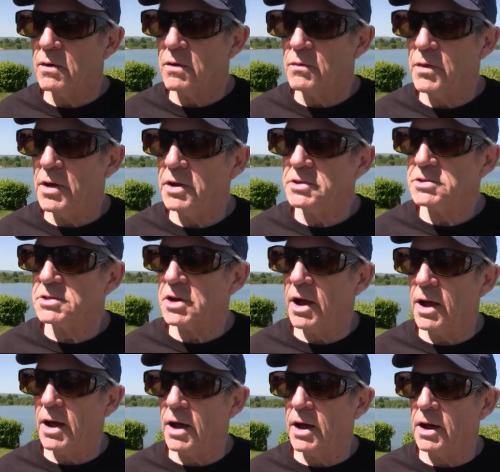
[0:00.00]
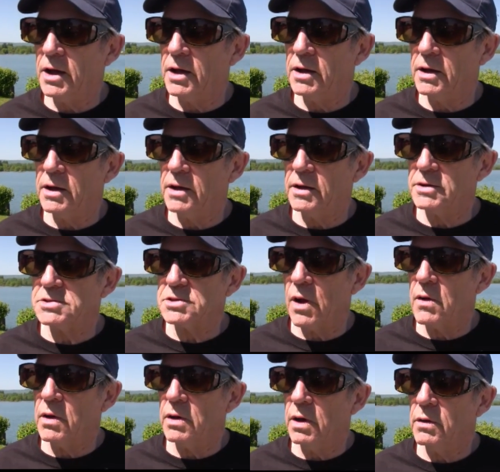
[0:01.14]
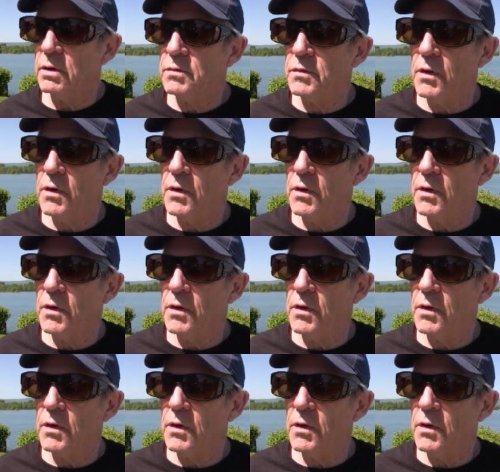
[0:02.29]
Start to finish, started in the